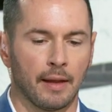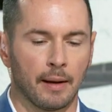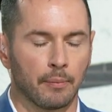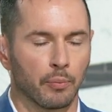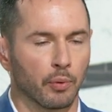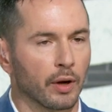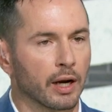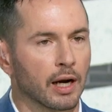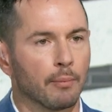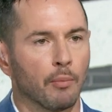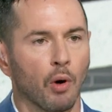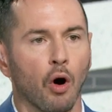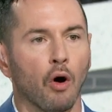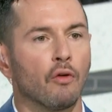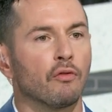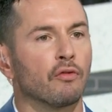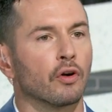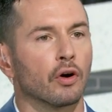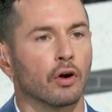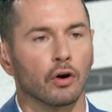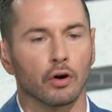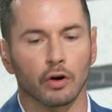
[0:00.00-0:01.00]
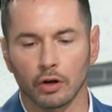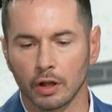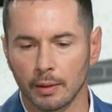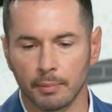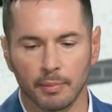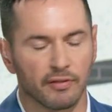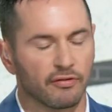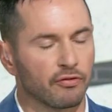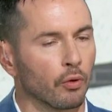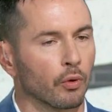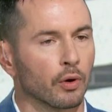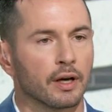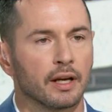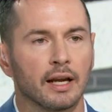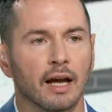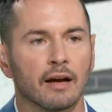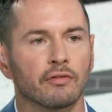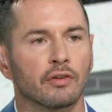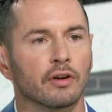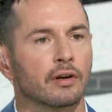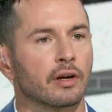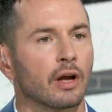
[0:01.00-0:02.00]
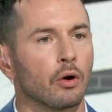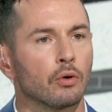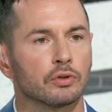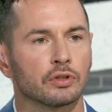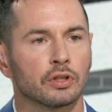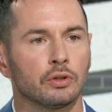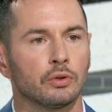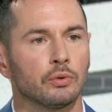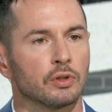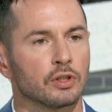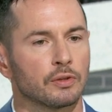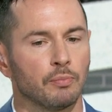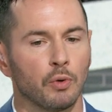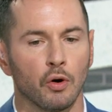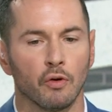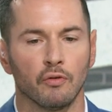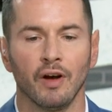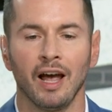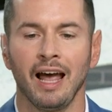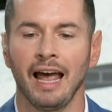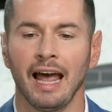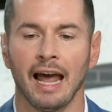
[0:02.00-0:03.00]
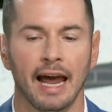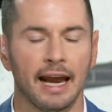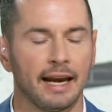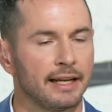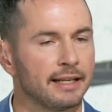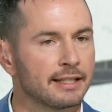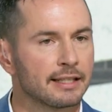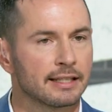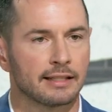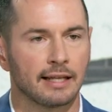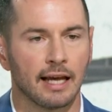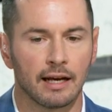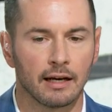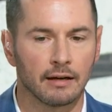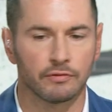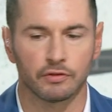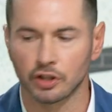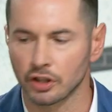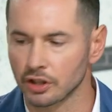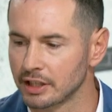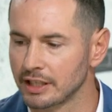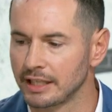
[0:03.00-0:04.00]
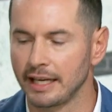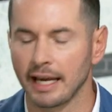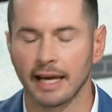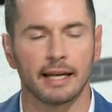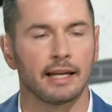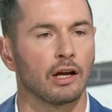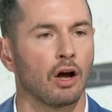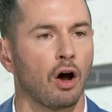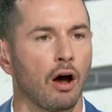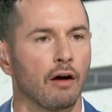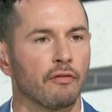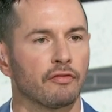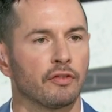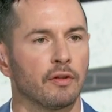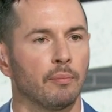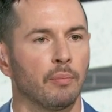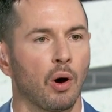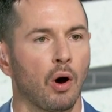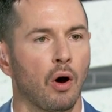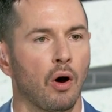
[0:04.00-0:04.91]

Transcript: They bring him over early before he ever goes into his move. And instead of just getting off the